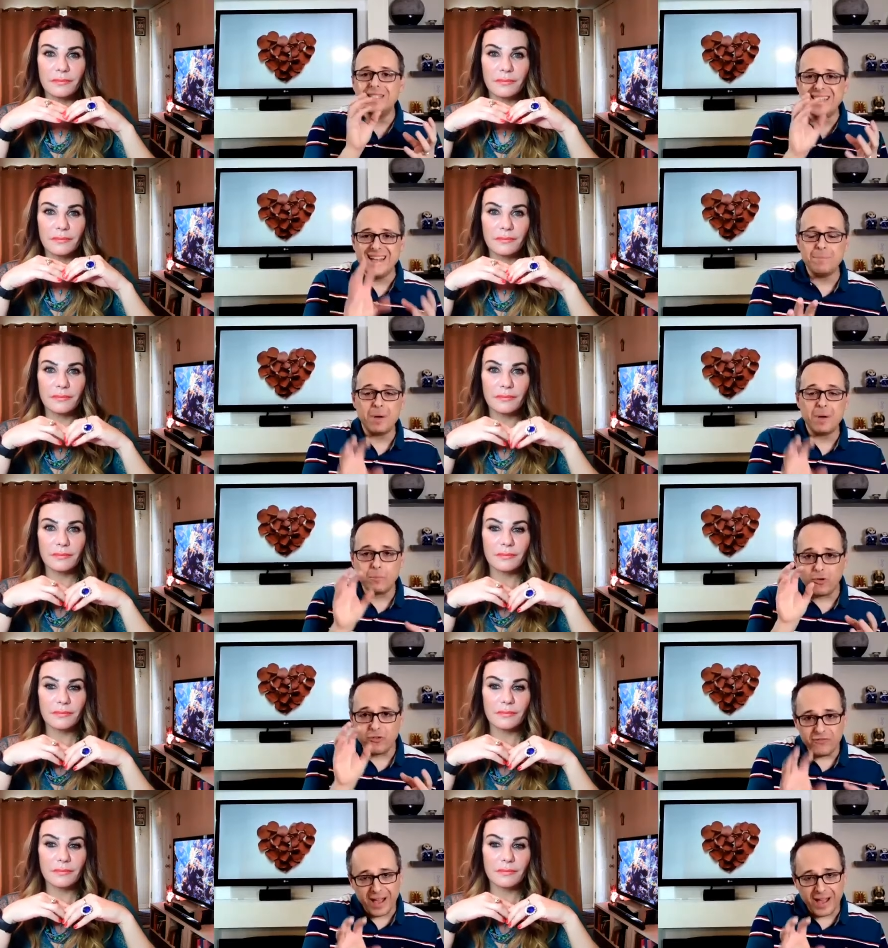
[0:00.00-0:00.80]
Speaker 1: deep and
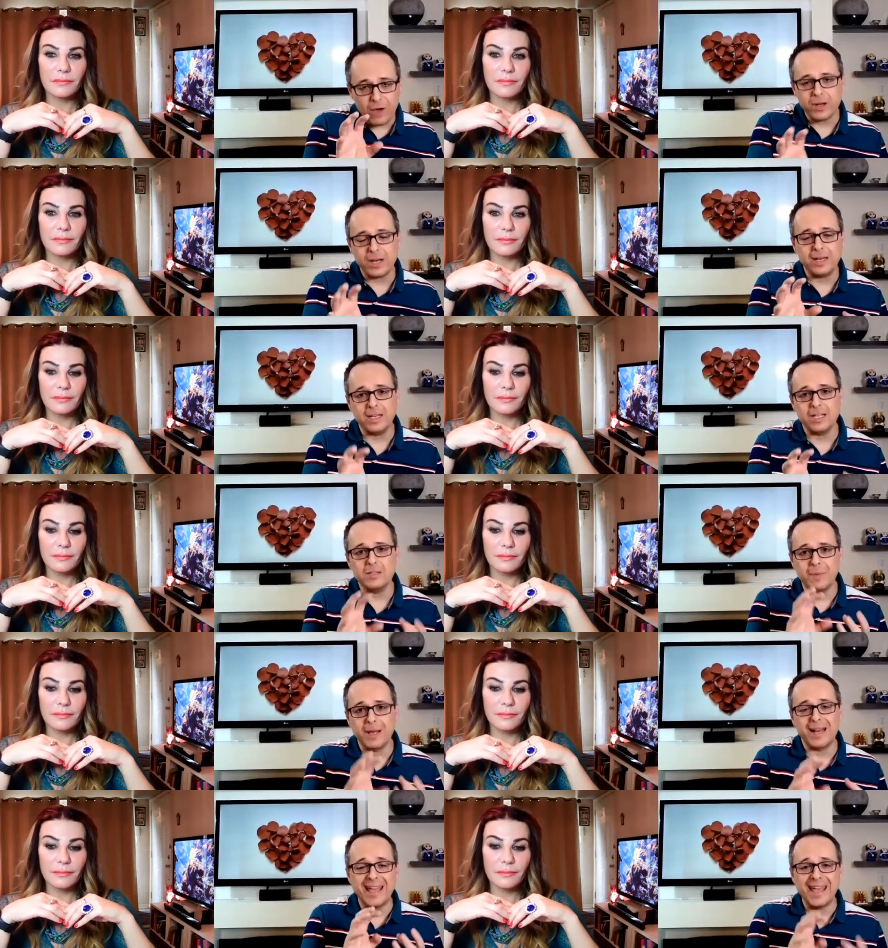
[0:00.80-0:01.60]
profound it is,
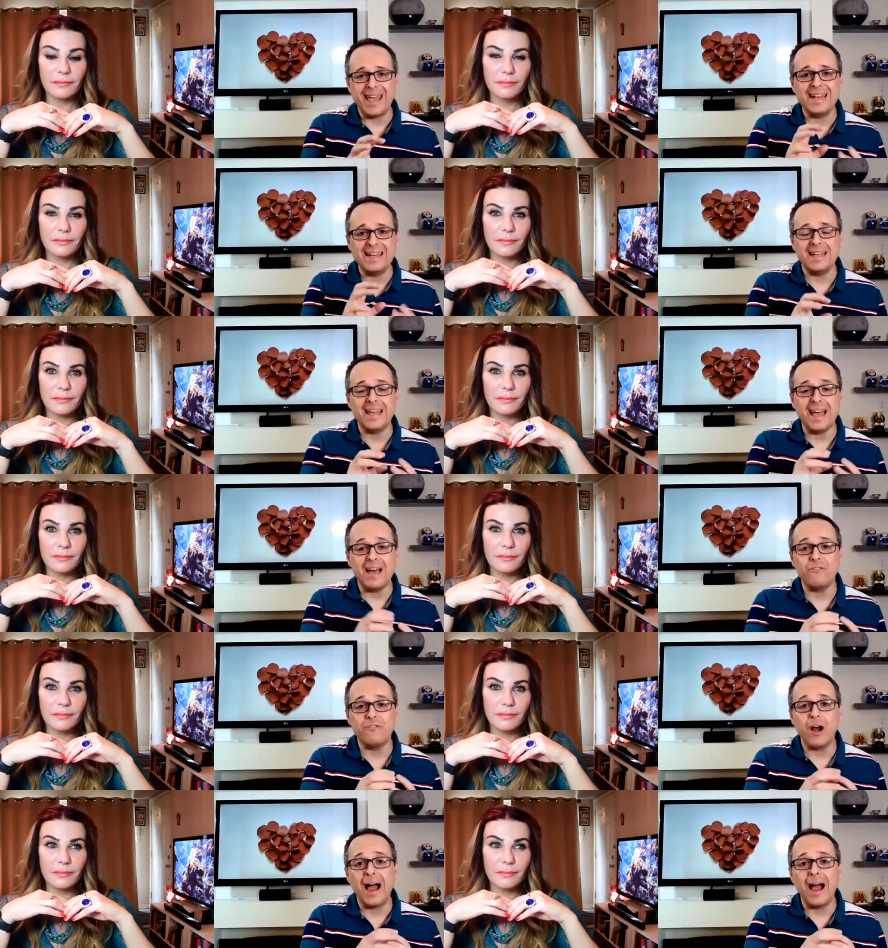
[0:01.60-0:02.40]
but again,
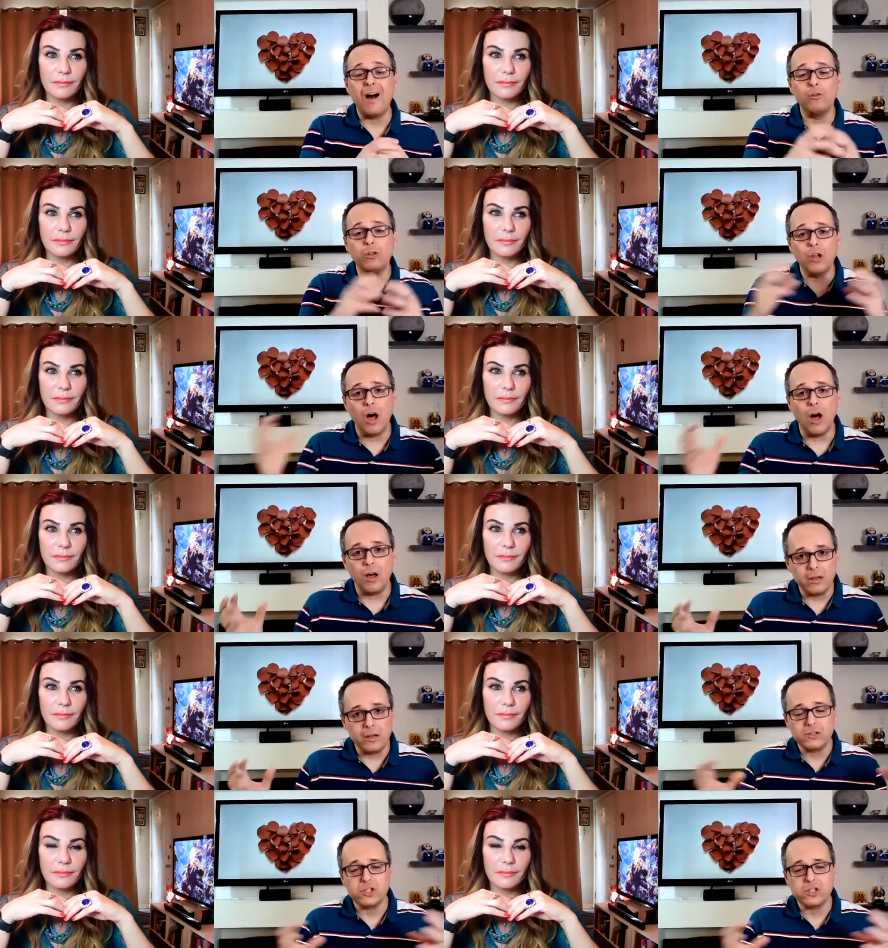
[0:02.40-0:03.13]
for how long.